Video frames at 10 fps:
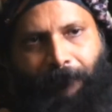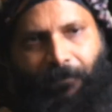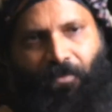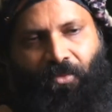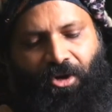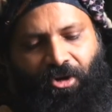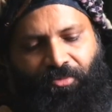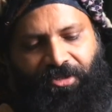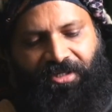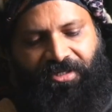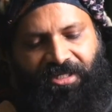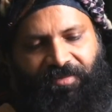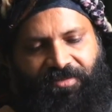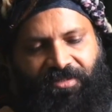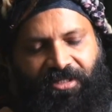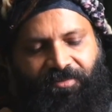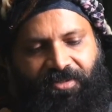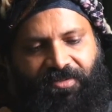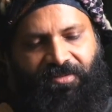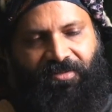How many times that
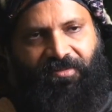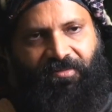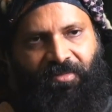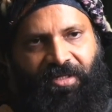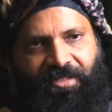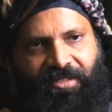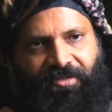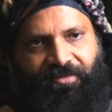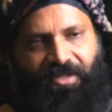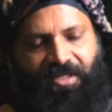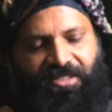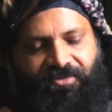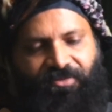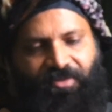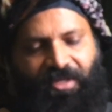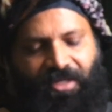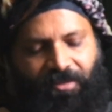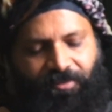person might have asked for help,